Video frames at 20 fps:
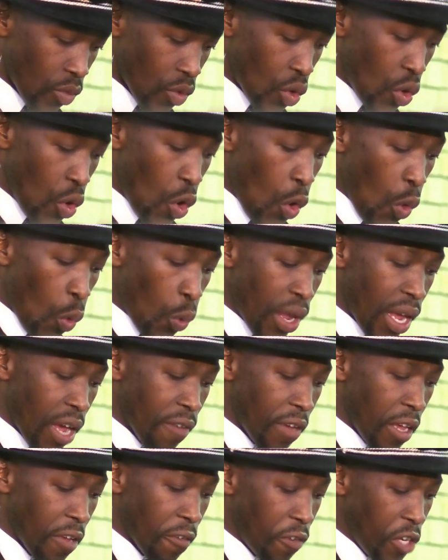We have a
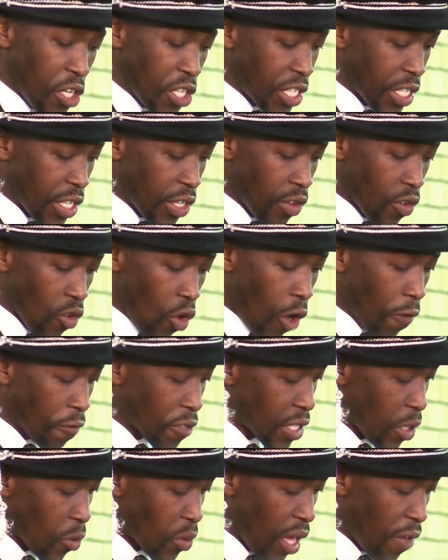vision of South
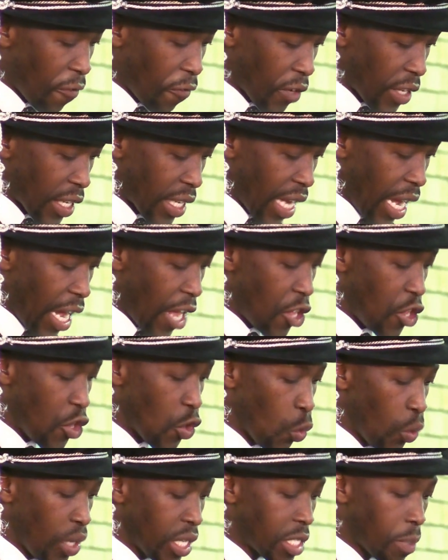Africa in
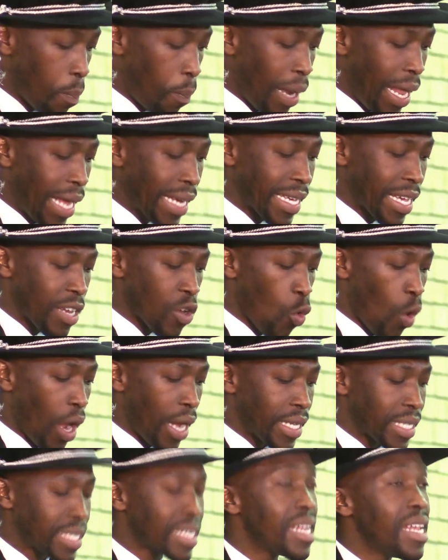which black and white
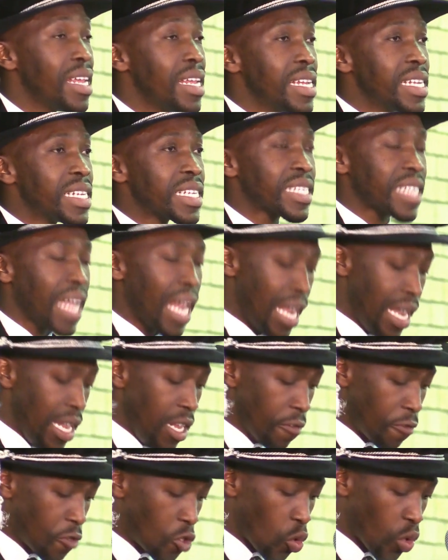shall live
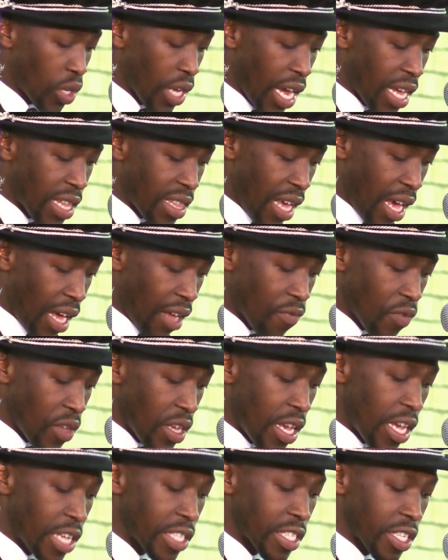together
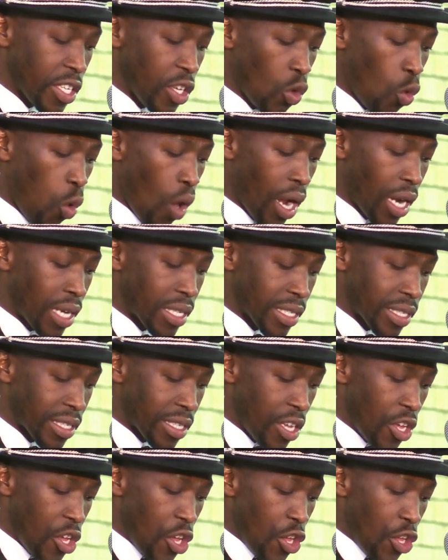as equals
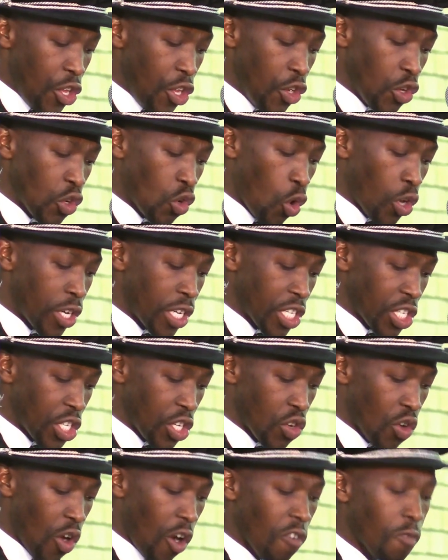in condition
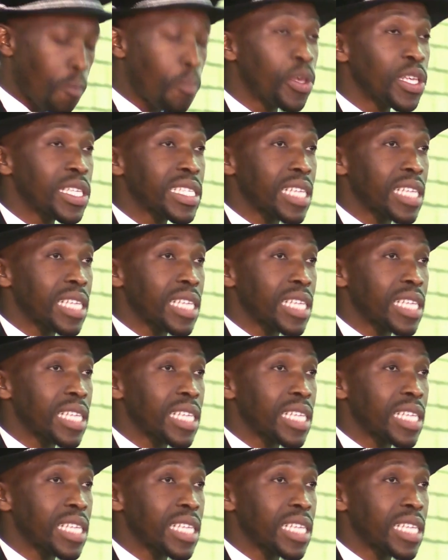of peace and